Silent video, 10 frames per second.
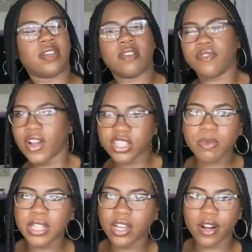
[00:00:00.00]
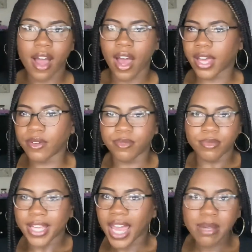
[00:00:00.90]
freshman year, I
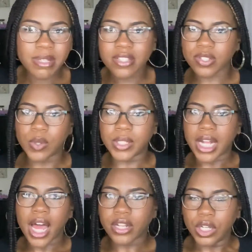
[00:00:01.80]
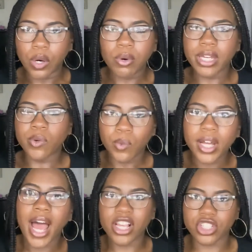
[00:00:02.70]
came into school not knowing
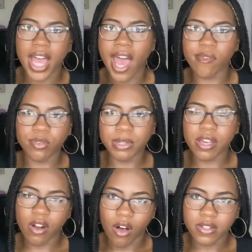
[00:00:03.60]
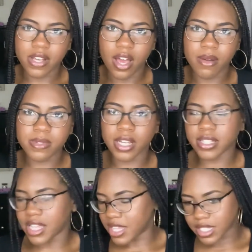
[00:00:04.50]
what I should have with me at all times. Like I
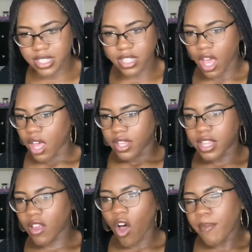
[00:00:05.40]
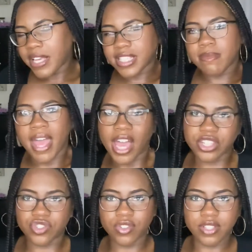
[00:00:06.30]
said, this all may seem
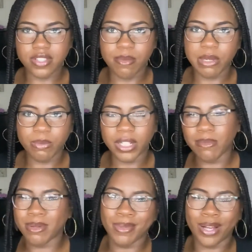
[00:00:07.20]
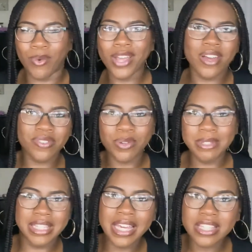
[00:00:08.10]
extra to some people. They may be like, why you have so many
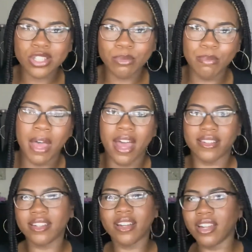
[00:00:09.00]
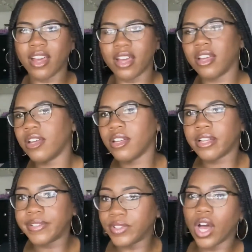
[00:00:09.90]
things in your book bag? Da, da, da.
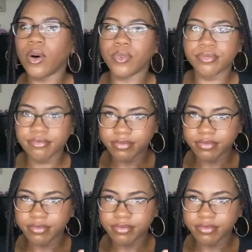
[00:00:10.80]
No,